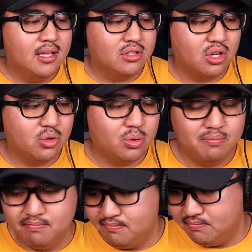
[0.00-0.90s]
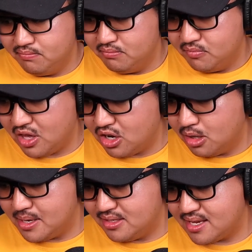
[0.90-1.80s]
So that
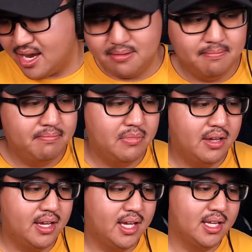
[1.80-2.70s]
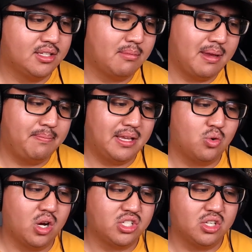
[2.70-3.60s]
all being said, some of my big
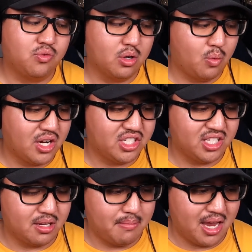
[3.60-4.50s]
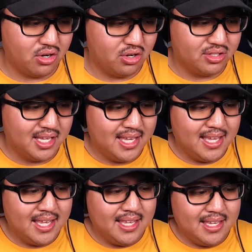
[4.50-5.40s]
questions for the Washington Commanders
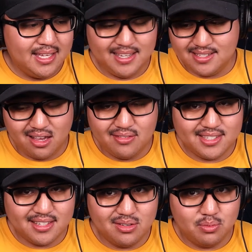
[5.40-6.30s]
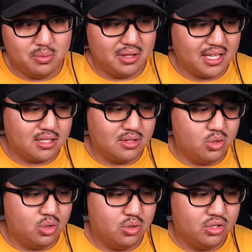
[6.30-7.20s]
is obviously going to relate
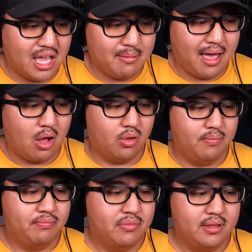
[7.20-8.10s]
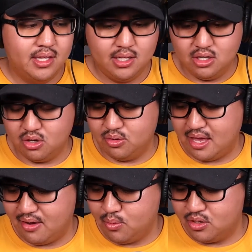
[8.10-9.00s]
to Sam Howell. You know,
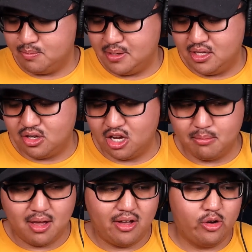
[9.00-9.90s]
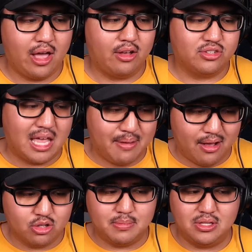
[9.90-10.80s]
everyone's been talking about, how Sam
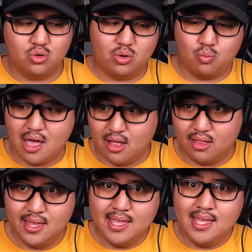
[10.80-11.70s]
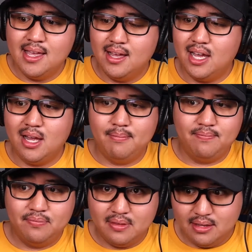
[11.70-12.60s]
Howell's been doing well
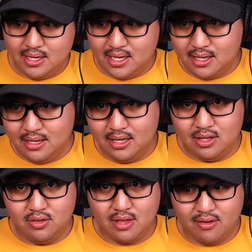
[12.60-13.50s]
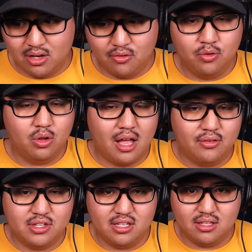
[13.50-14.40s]
in having a full
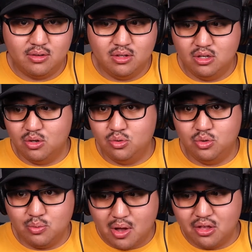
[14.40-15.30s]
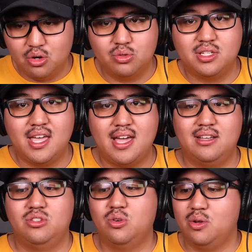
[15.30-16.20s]
offseason, you know, doing well in
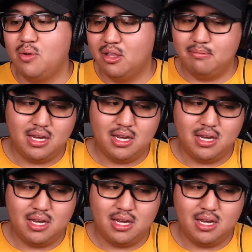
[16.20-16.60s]
OTAs, doing well in